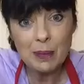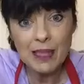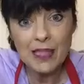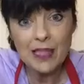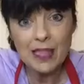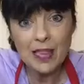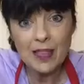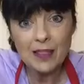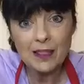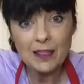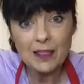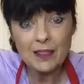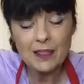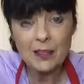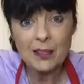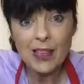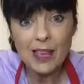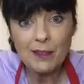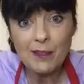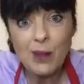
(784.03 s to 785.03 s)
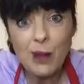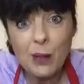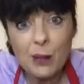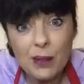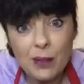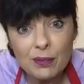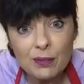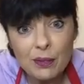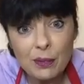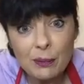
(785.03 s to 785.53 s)
pizza. So you have
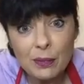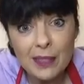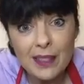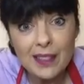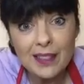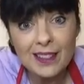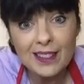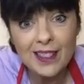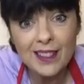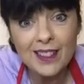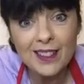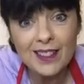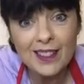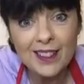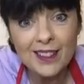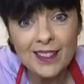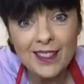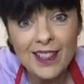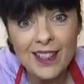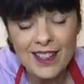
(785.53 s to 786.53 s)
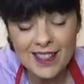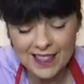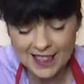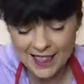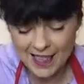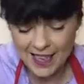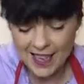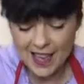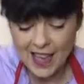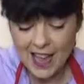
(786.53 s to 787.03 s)
loads of fun with this, guys, all right?
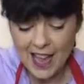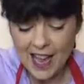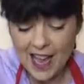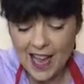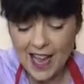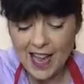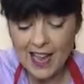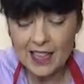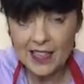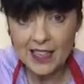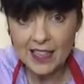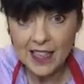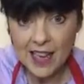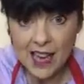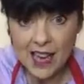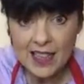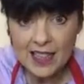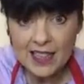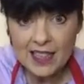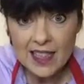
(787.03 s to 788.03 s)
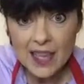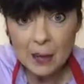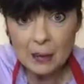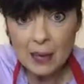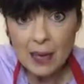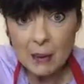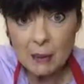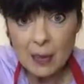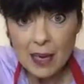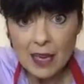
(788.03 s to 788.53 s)
And again, send
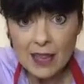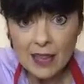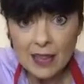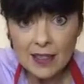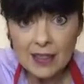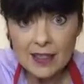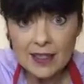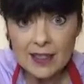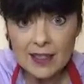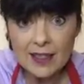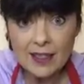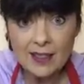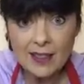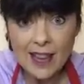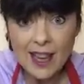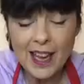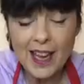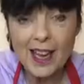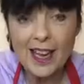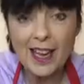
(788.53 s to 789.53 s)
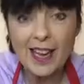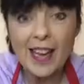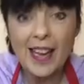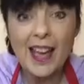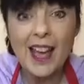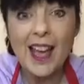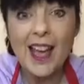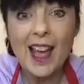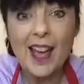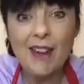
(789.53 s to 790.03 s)
me pics, okay?
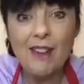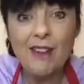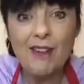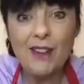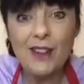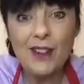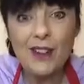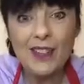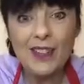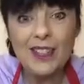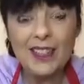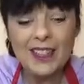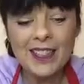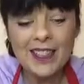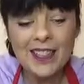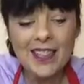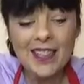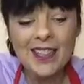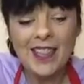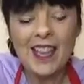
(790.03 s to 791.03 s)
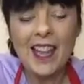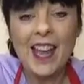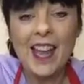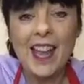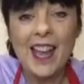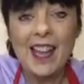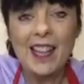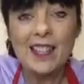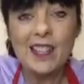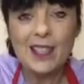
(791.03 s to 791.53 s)
Have fun,
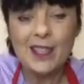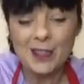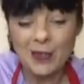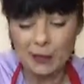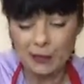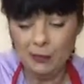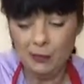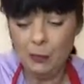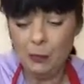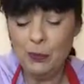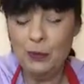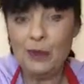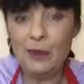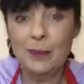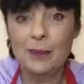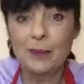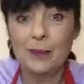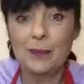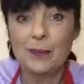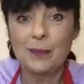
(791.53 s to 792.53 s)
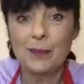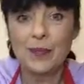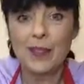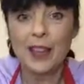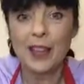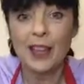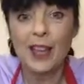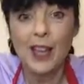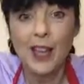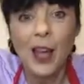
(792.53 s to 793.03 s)
and oops,
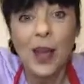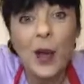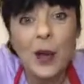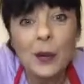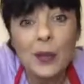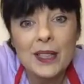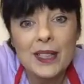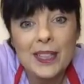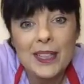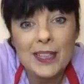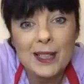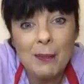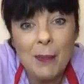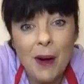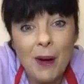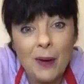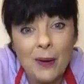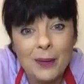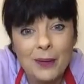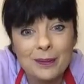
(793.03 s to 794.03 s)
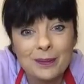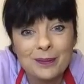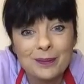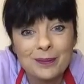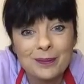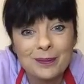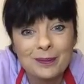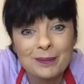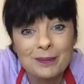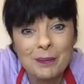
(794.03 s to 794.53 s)
see you tomorrow.
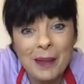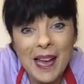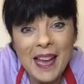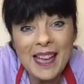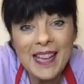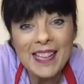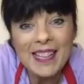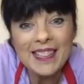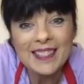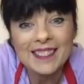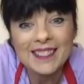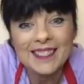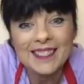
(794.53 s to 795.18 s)
Bye.